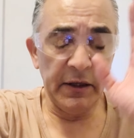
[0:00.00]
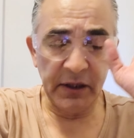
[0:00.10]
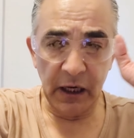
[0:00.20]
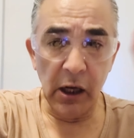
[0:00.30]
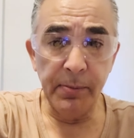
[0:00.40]

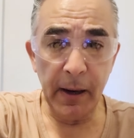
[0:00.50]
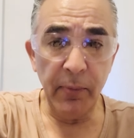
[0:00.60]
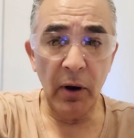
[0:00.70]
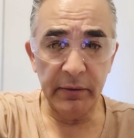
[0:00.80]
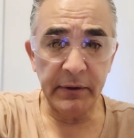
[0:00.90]
There's a lot of
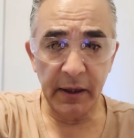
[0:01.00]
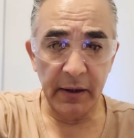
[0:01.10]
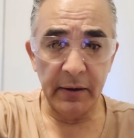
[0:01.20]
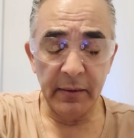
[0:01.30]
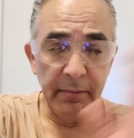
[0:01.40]
people out
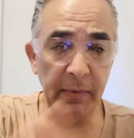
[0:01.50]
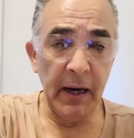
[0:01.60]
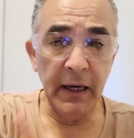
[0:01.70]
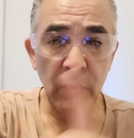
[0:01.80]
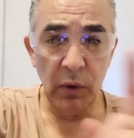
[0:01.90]
there,
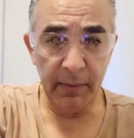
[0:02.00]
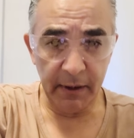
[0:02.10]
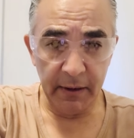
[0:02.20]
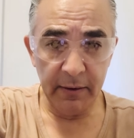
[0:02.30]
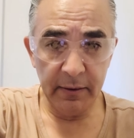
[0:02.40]
men and
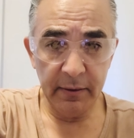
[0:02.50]
women.